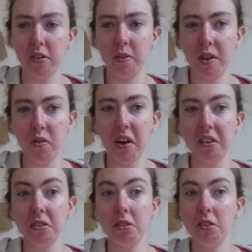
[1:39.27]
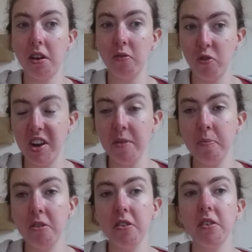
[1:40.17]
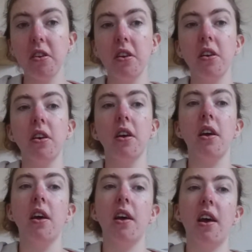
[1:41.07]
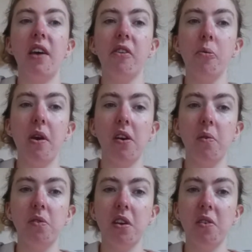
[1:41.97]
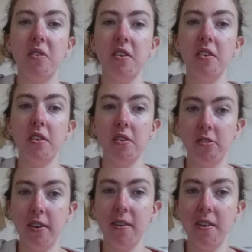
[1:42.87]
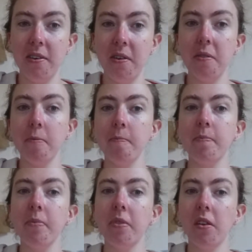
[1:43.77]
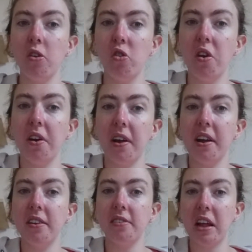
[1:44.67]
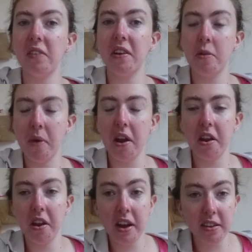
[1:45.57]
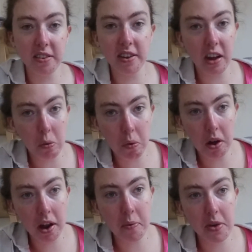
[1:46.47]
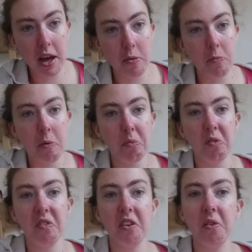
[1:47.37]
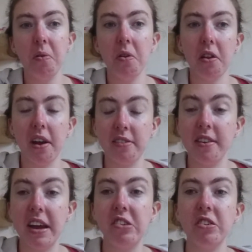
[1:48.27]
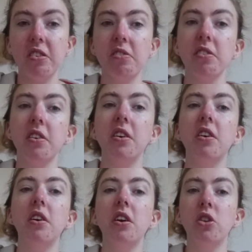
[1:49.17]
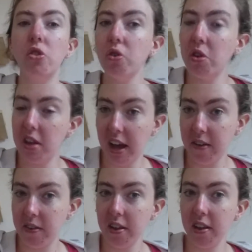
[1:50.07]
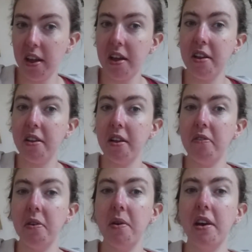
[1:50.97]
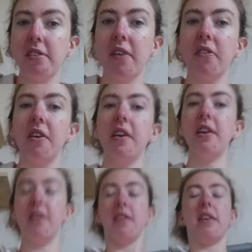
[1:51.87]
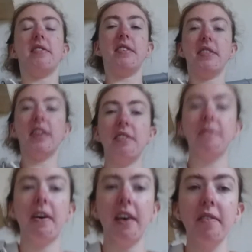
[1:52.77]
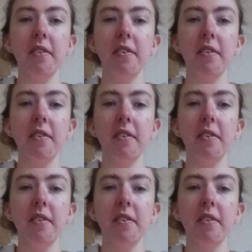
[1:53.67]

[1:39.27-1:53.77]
their rights and freedoms. And after the breakup of the Soviet Union, Georgia declared itself independent in 1991 and became a member of the United Nations shortly after. And a few years after, in 1995,